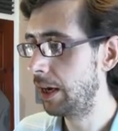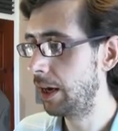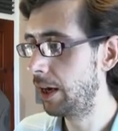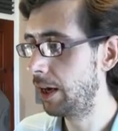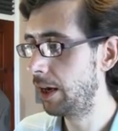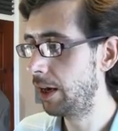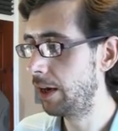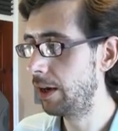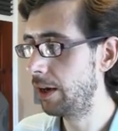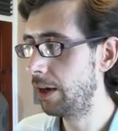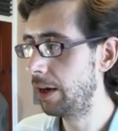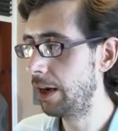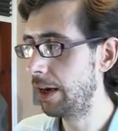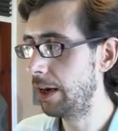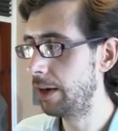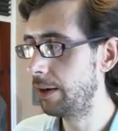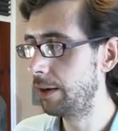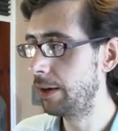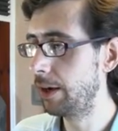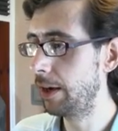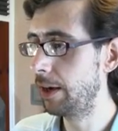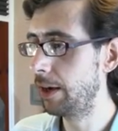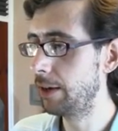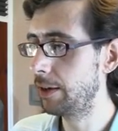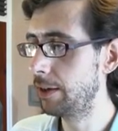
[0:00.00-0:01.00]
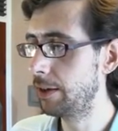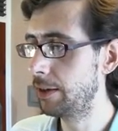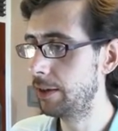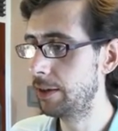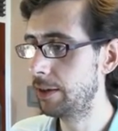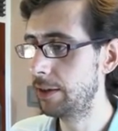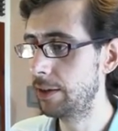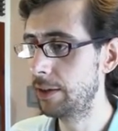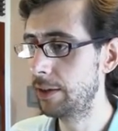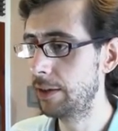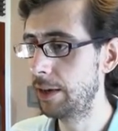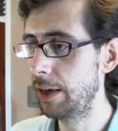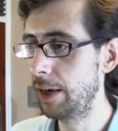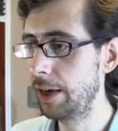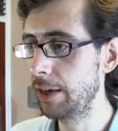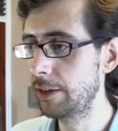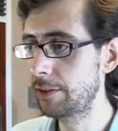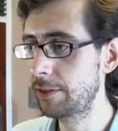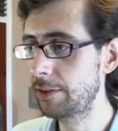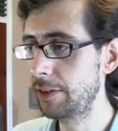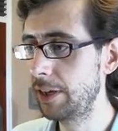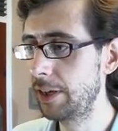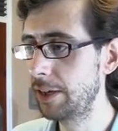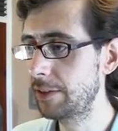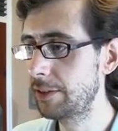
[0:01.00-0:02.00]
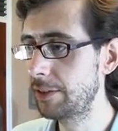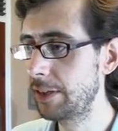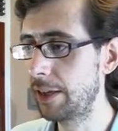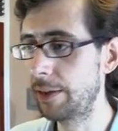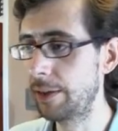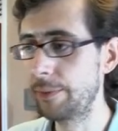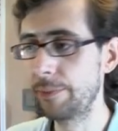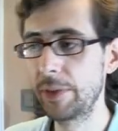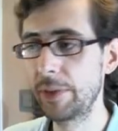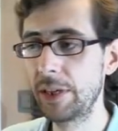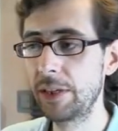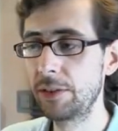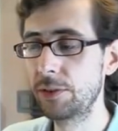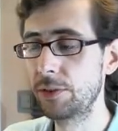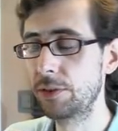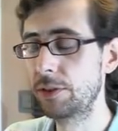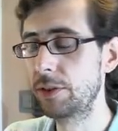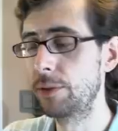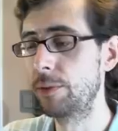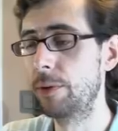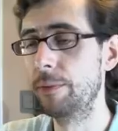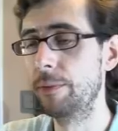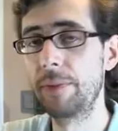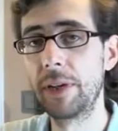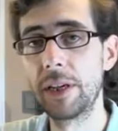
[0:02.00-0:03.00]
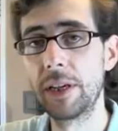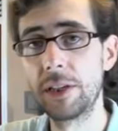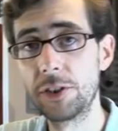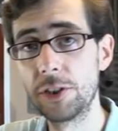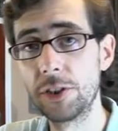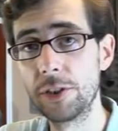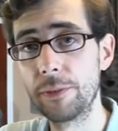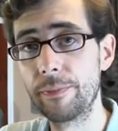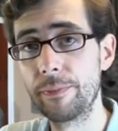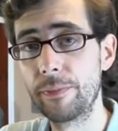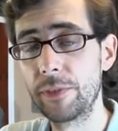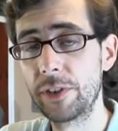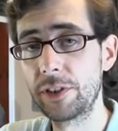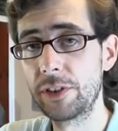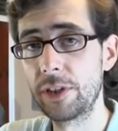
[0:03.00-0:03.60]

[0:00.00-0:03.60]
Uh, HexDSL, he's also on PeerTube,